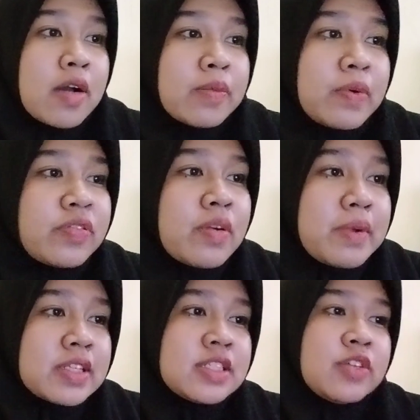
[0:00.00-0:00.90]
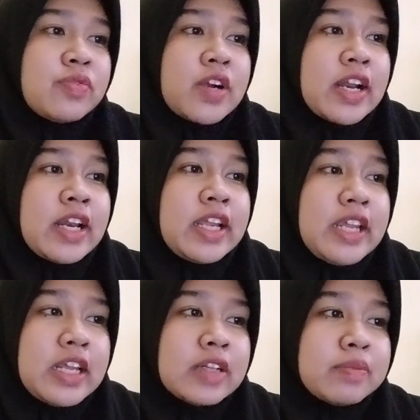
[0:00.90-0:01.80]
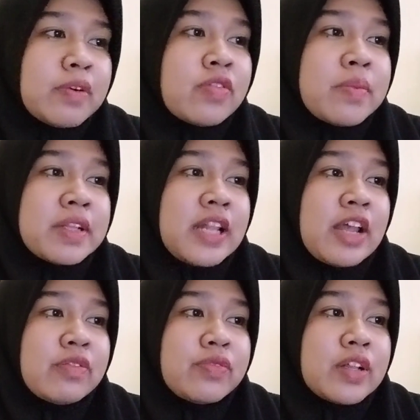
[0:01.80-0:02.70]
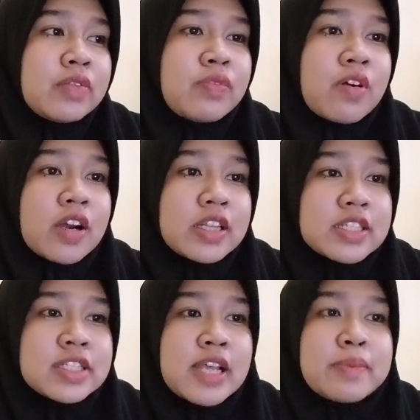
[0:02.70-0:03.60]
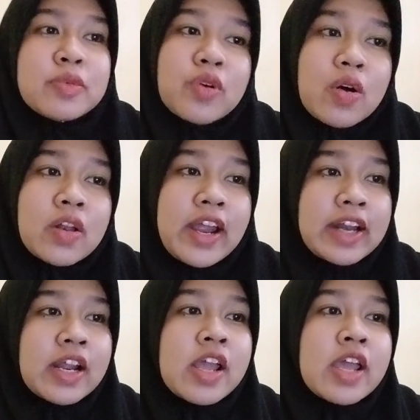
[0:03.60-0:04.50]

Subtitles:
performance difference in performance level for the same role and